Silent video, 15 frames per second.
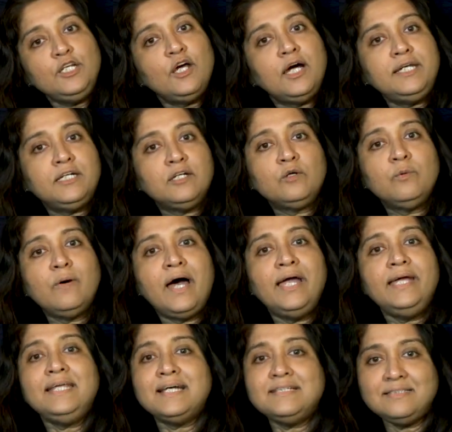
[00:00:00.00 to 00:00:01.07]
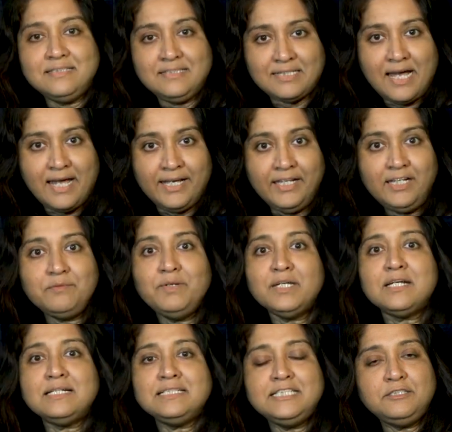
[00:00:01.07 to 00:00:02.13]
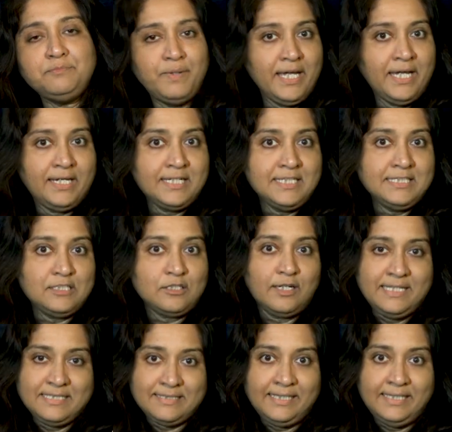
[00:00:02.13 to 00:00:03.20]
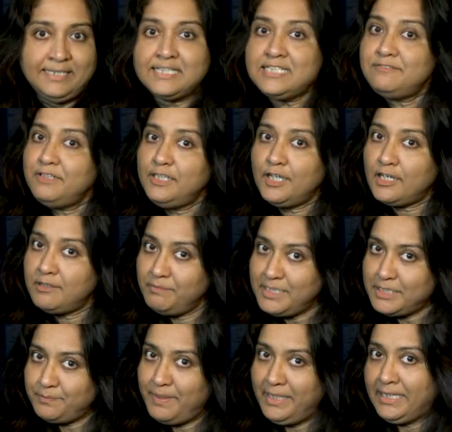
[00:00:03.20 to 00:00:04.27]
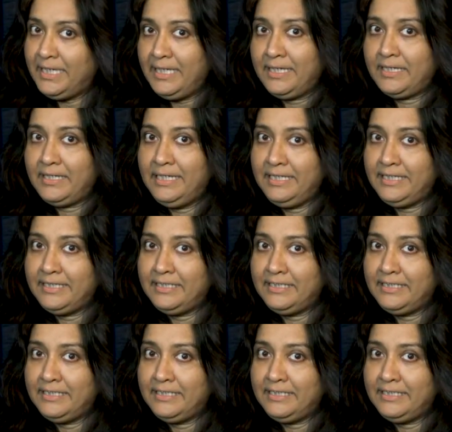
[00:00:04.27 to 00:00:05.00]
not acquire it as a child because his parents or his elders will not be speaking it.